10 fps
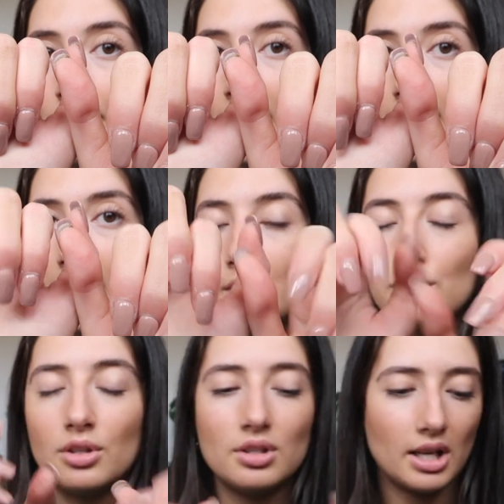but I think I
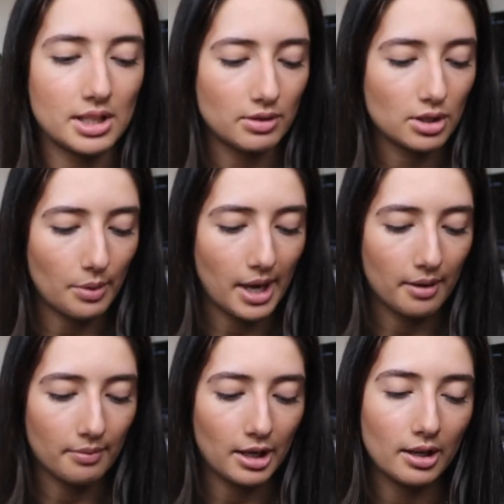should have just asked for
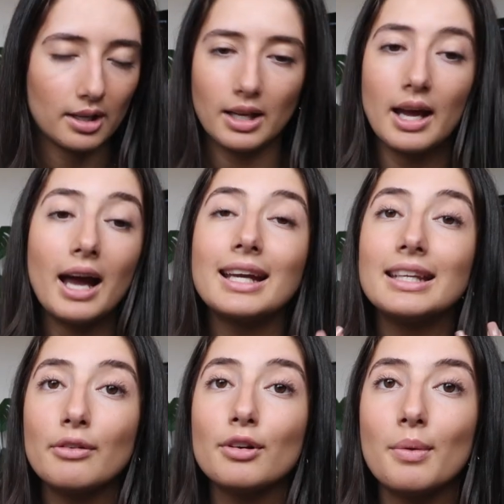square. I can
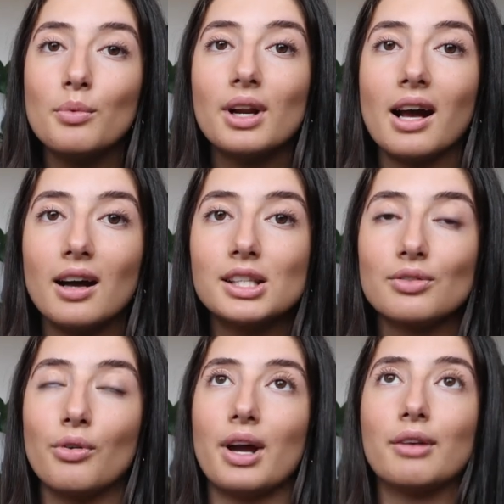never remember what I ask
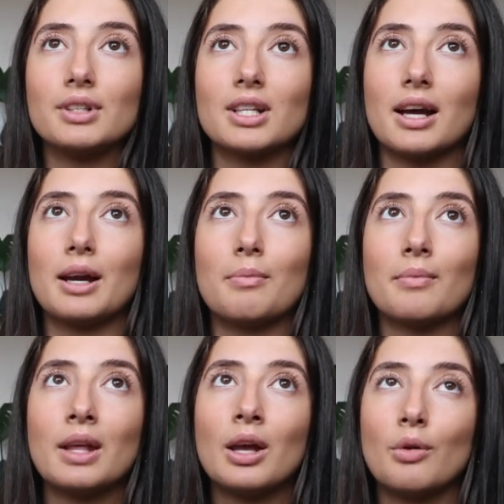for every time,
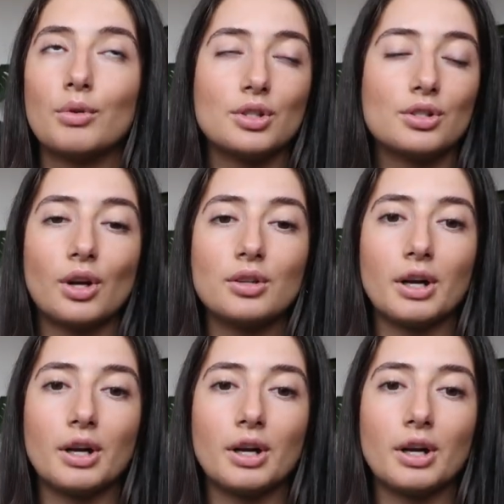which is so